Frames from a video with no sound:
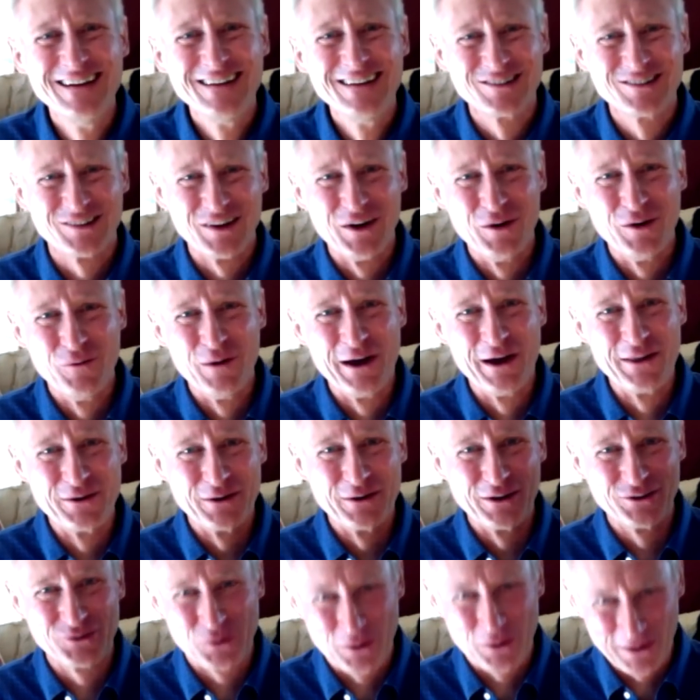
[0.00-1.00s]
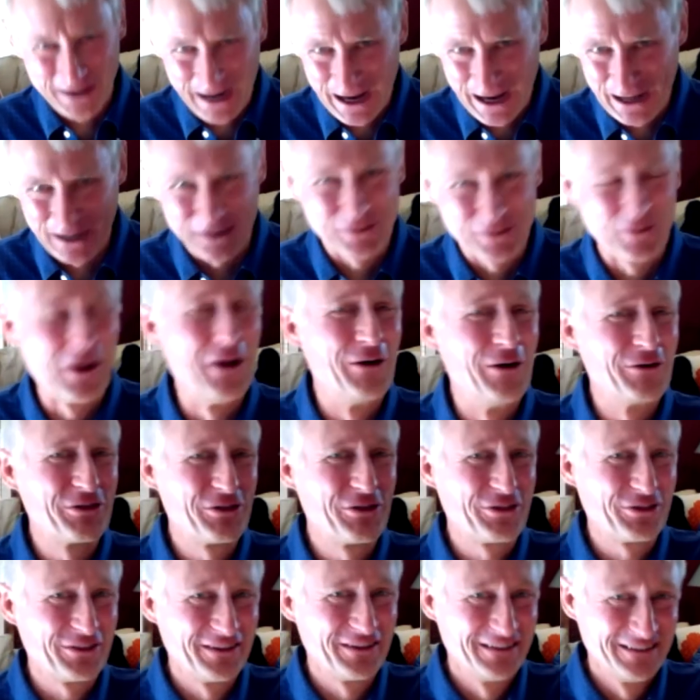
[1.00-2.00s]
So whether it's organic growth,
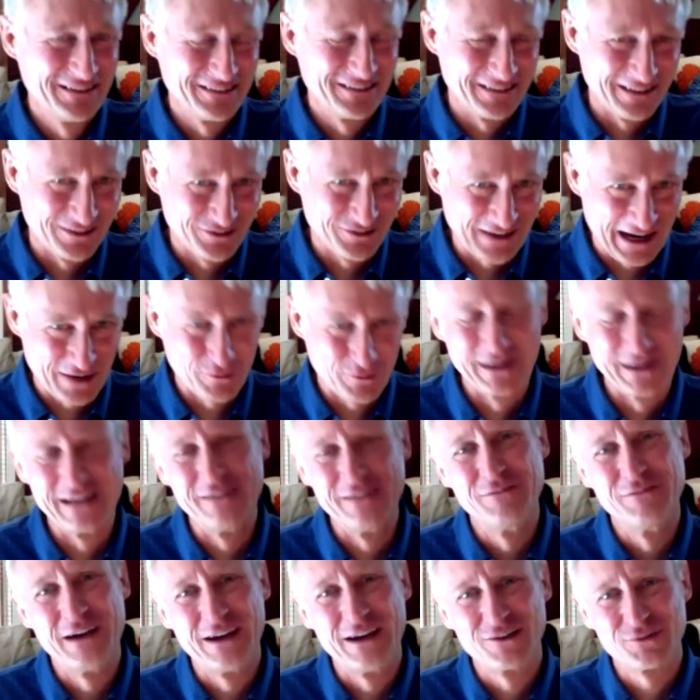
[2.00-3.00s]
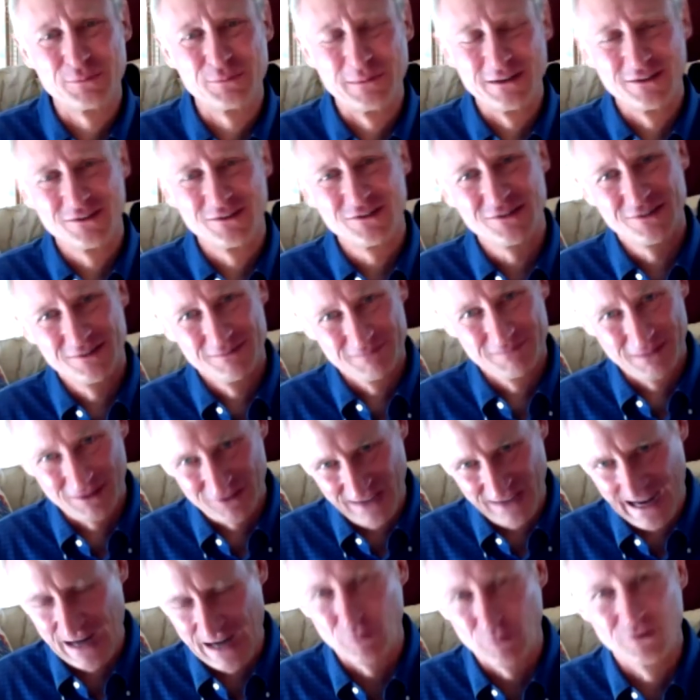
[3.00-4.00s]
it's equity investments, it's
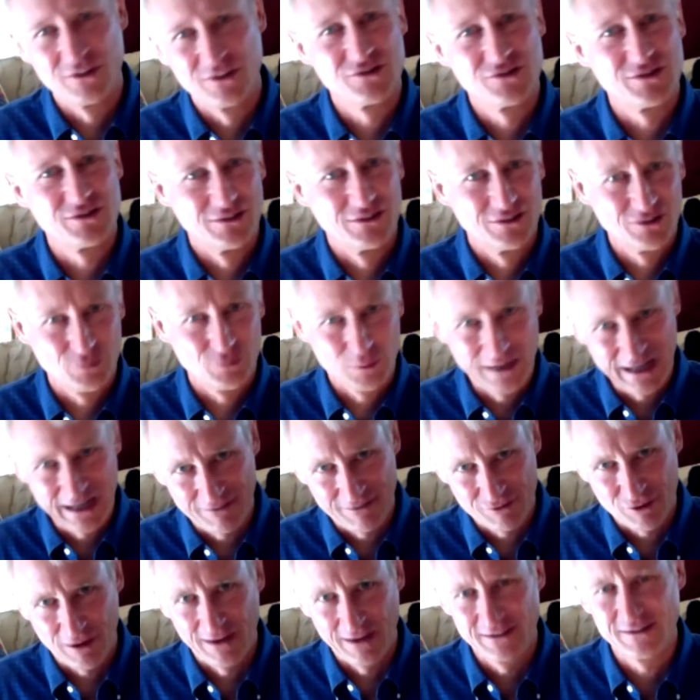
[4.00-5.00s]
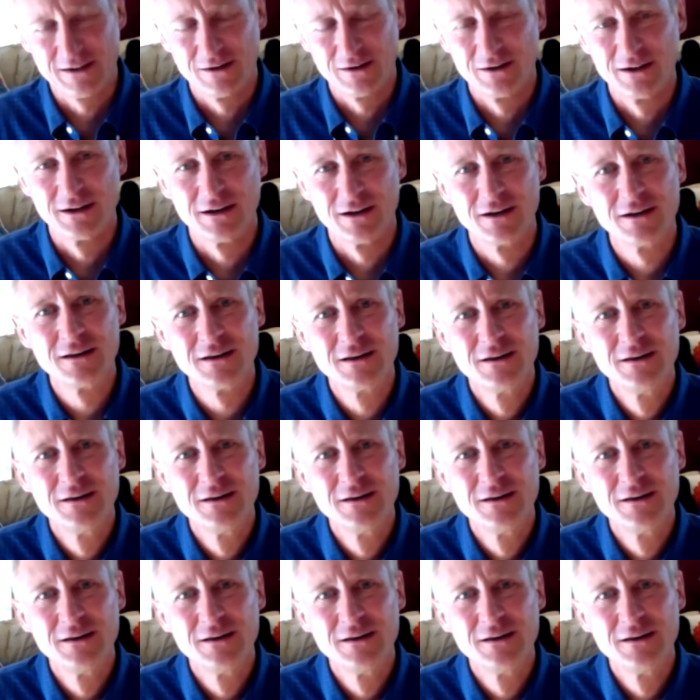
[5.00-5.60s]
acquisitions, we have criteria.